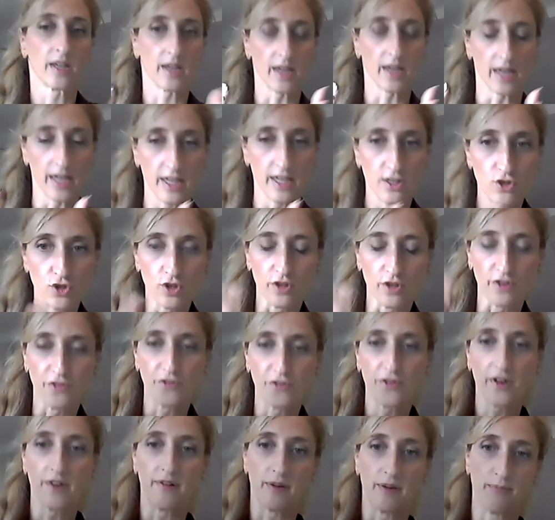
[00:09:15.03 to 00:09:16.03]
into the
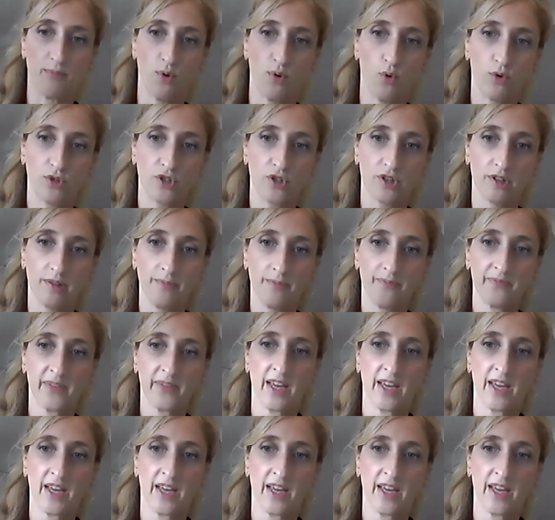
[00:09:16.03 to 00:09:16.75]
FAIRY portal.